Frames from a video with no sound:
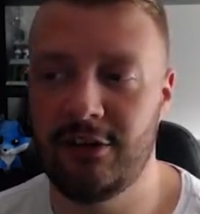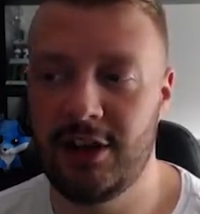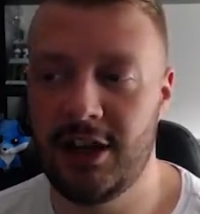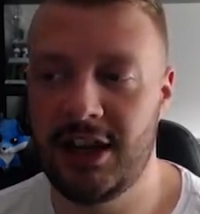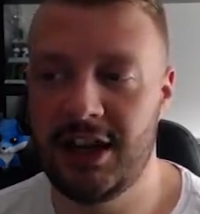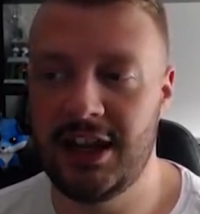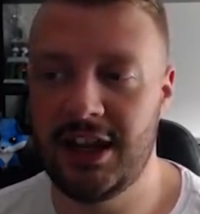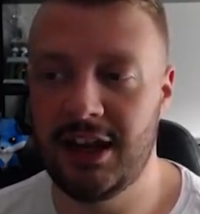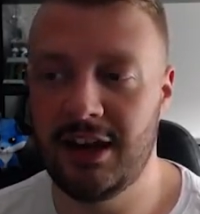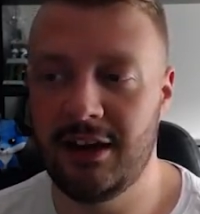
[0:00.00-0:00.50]

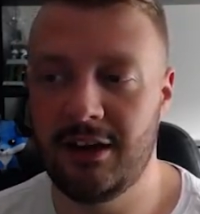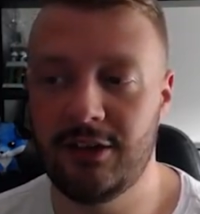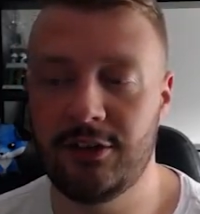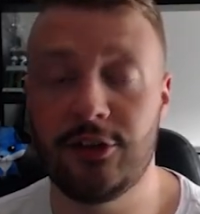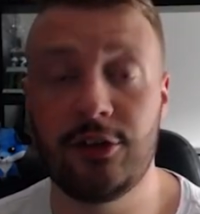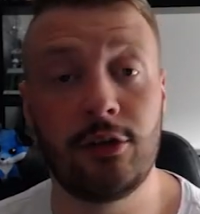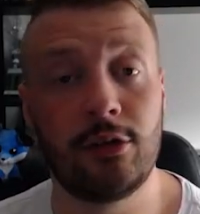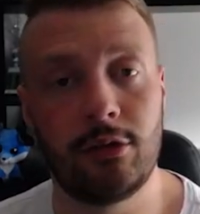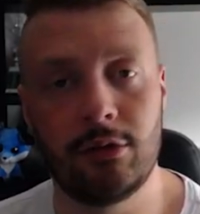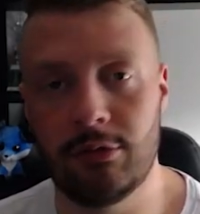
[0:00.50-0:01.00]
here,
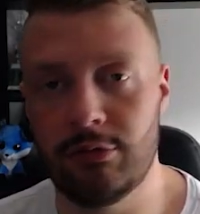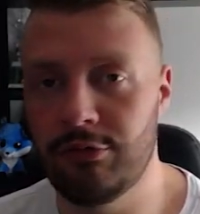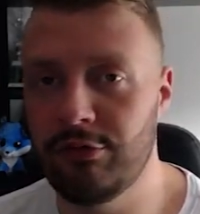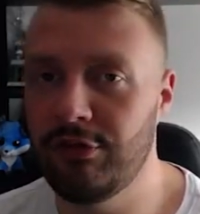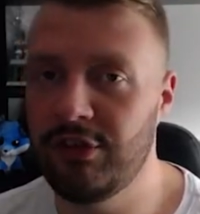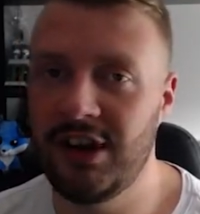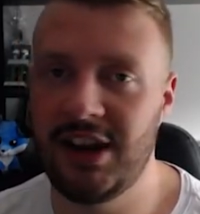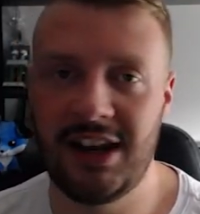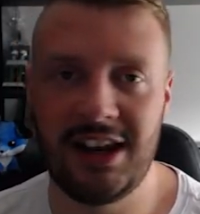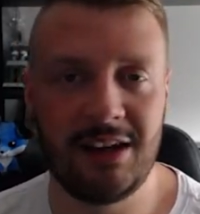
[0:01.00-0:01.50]
to
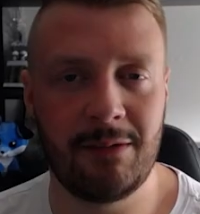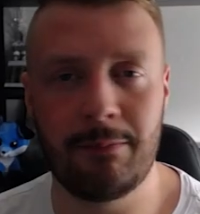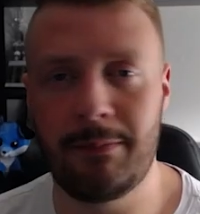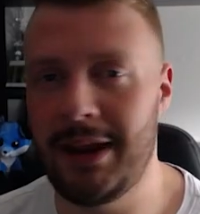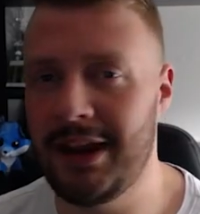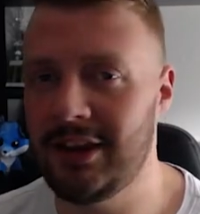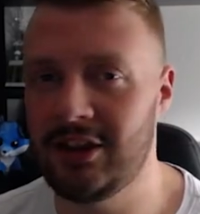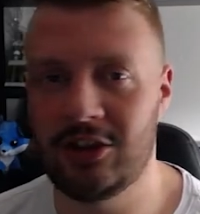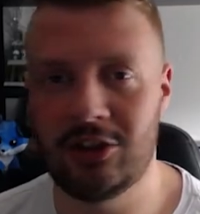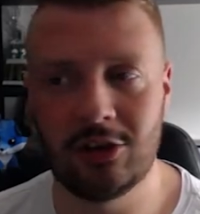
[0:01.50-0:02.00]
really
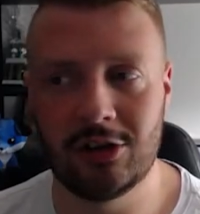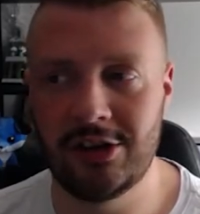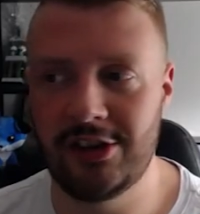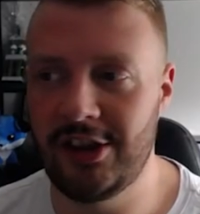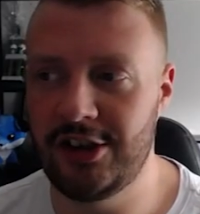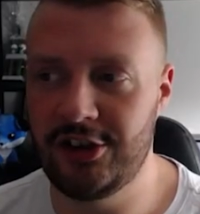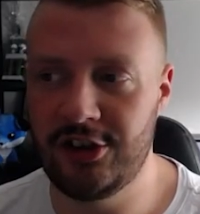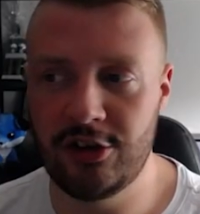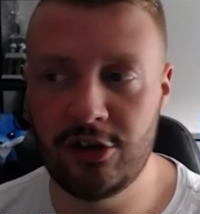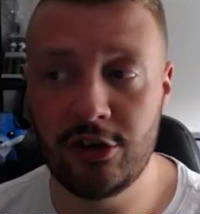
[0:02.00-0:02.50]
make sure
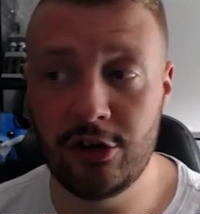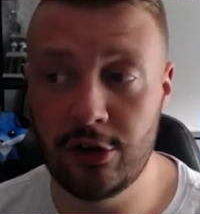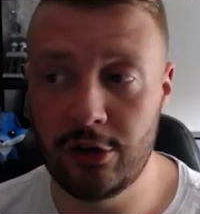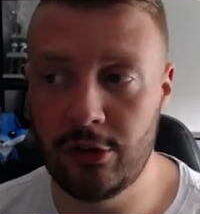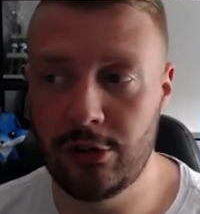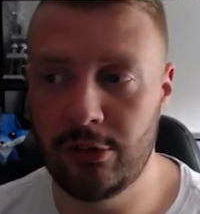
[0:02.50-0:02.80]
that you knew